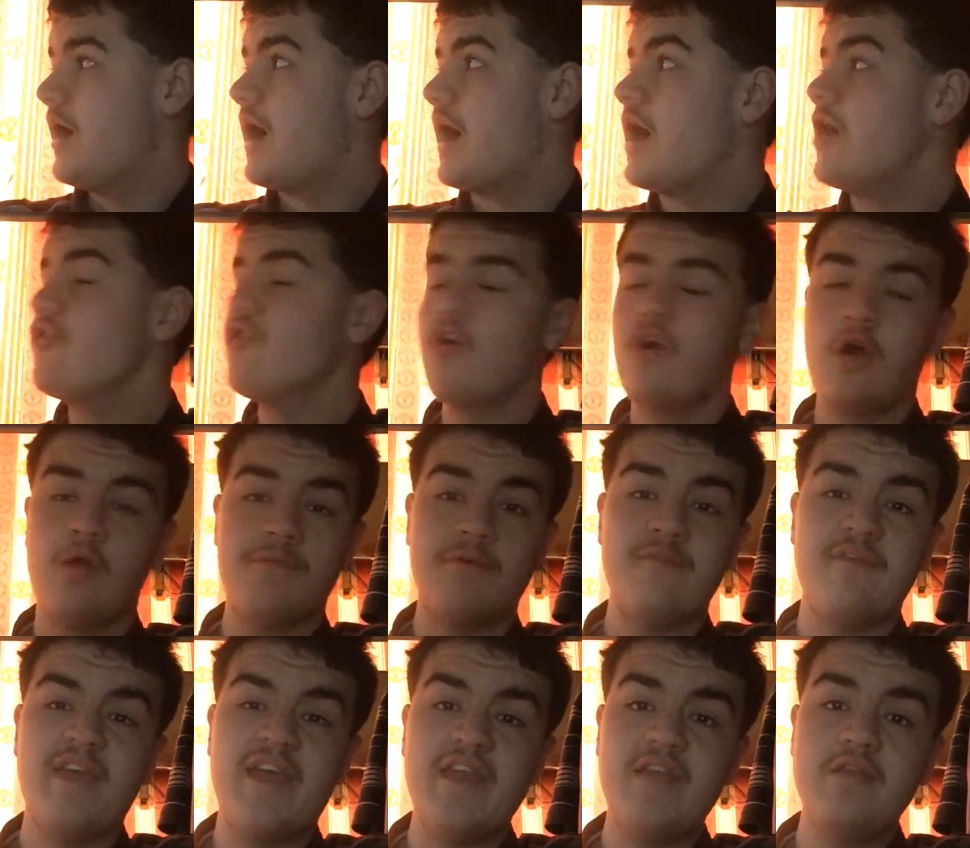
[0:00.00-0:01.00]
I also hope
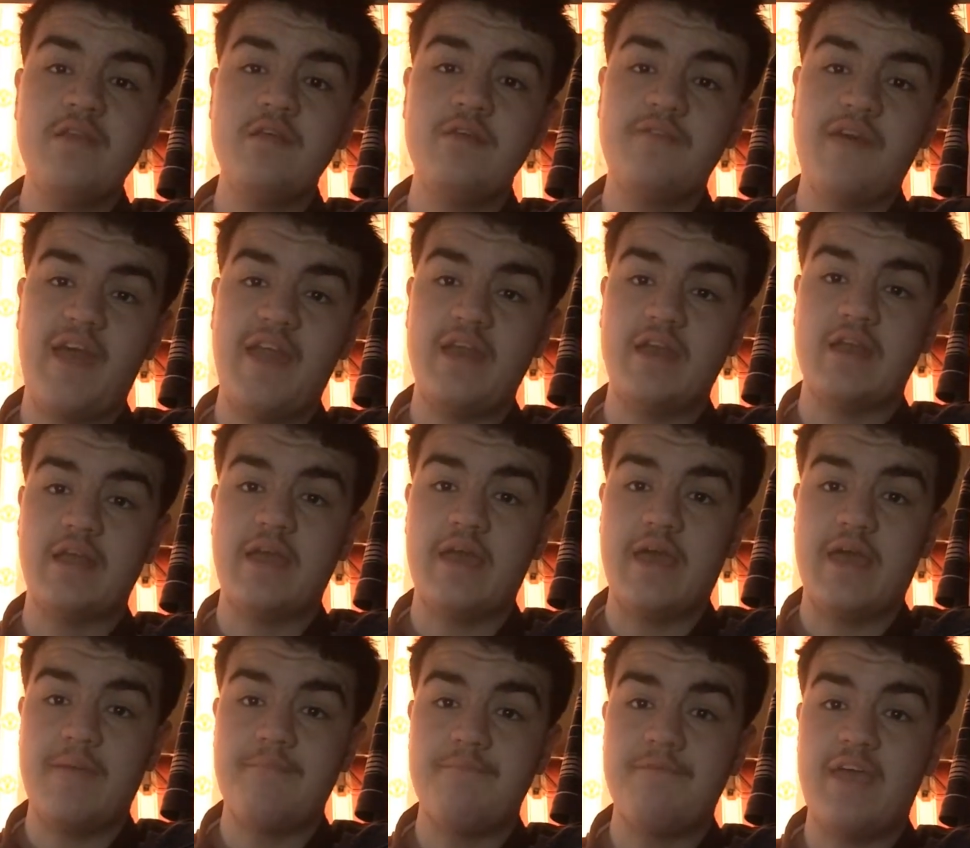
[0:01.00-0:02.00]
at the end of
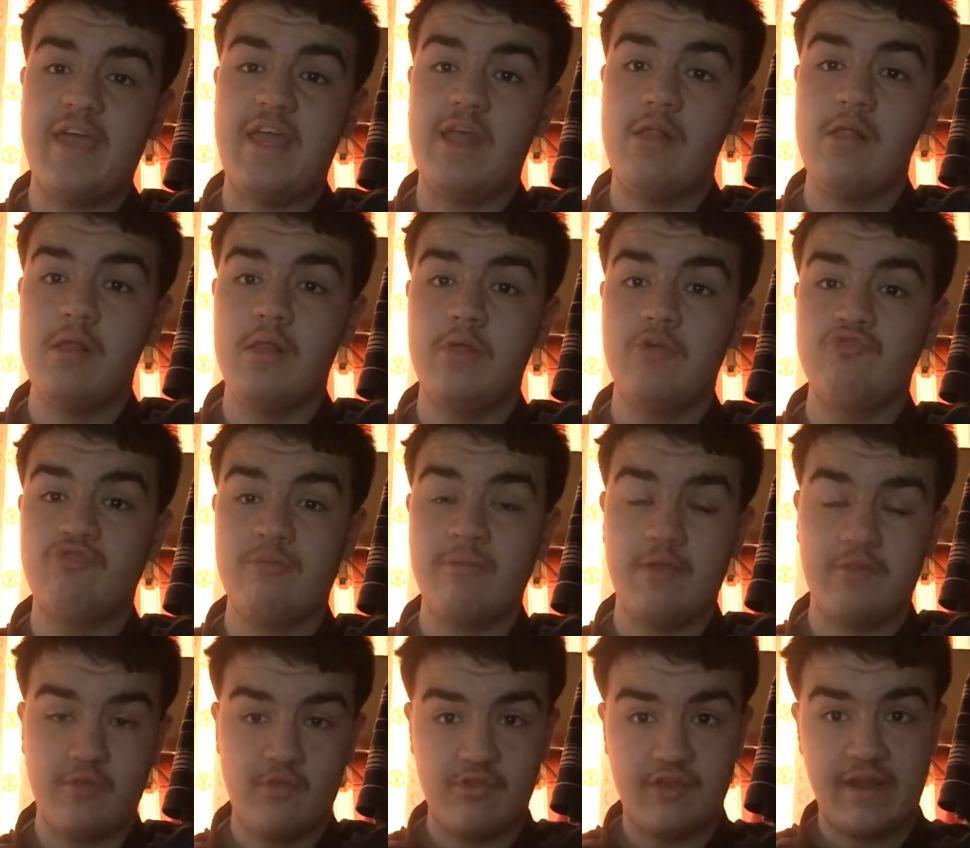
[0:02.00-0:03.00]
Endgame they include a little
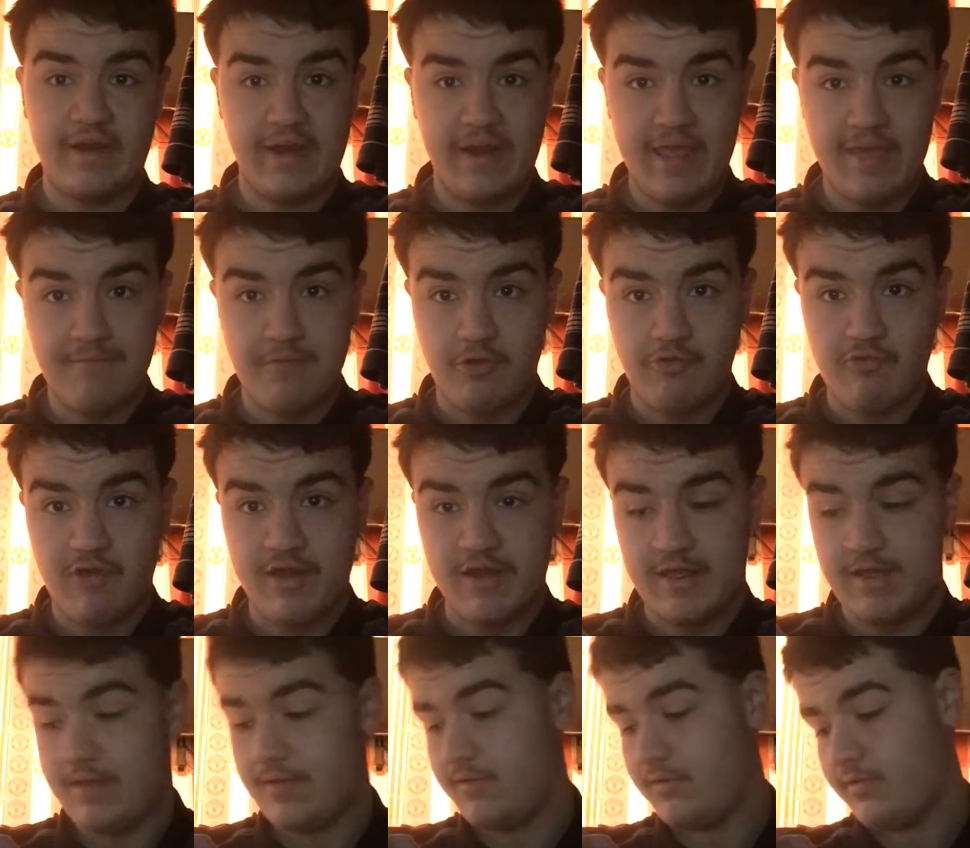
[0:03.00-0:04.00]
tribute to Stan Lee in the
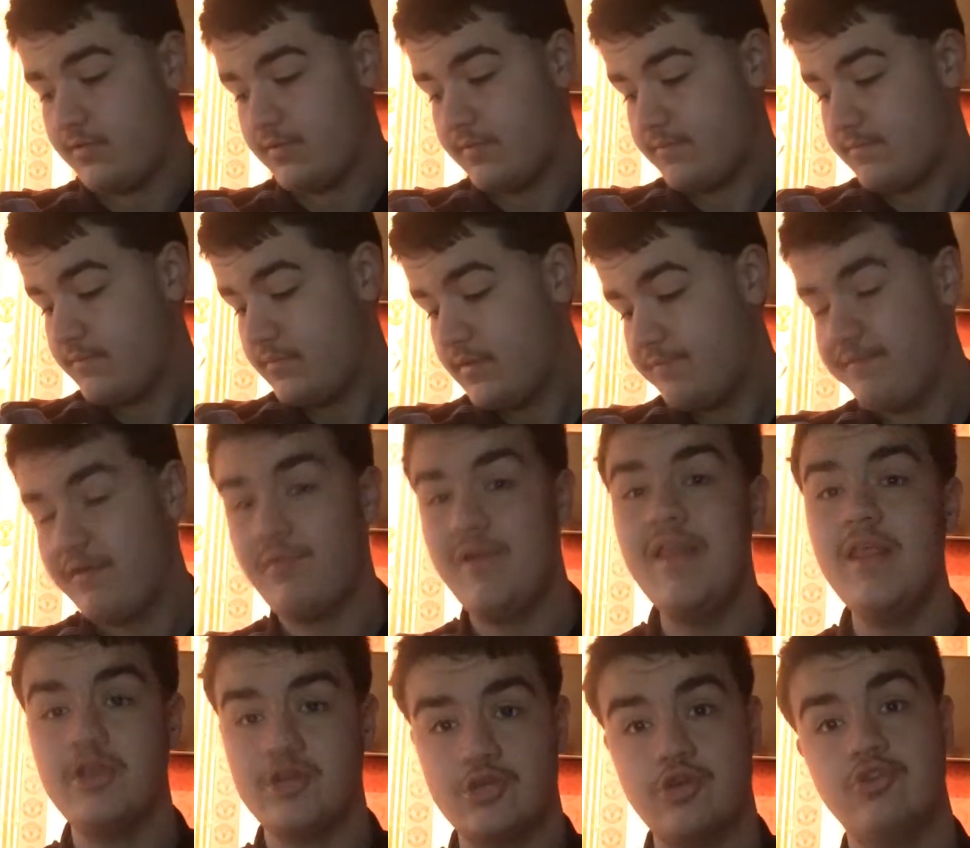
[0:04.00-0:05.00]
credits. They
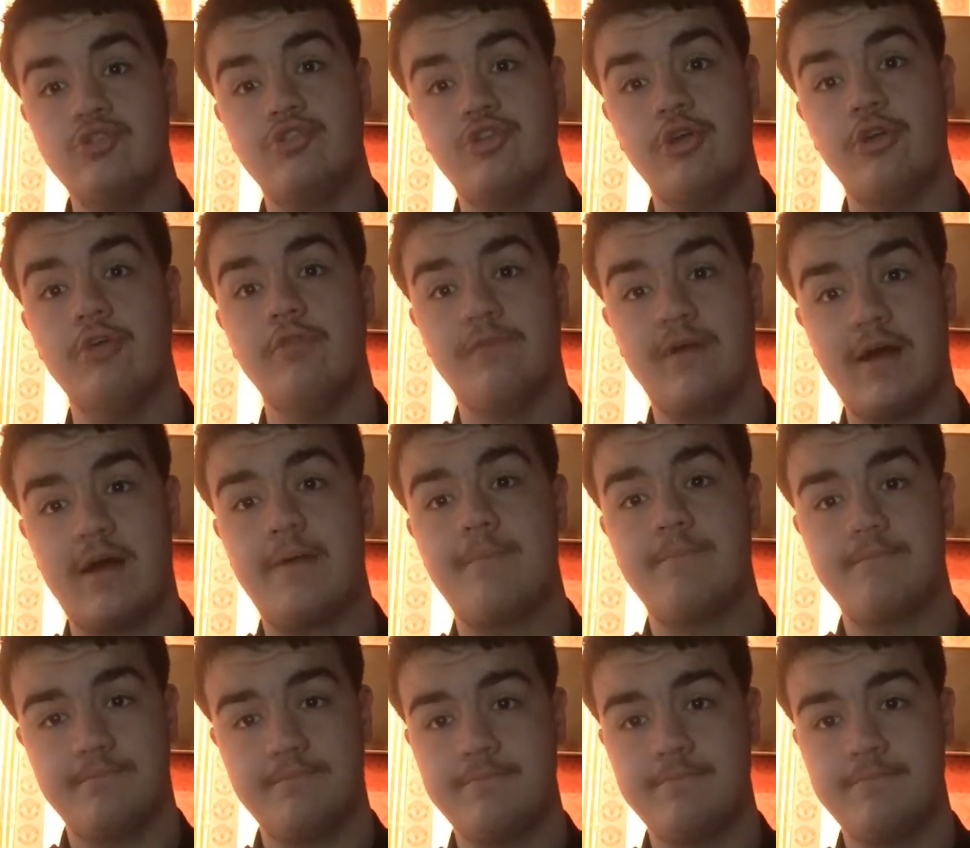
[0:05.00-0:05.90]
really should do that.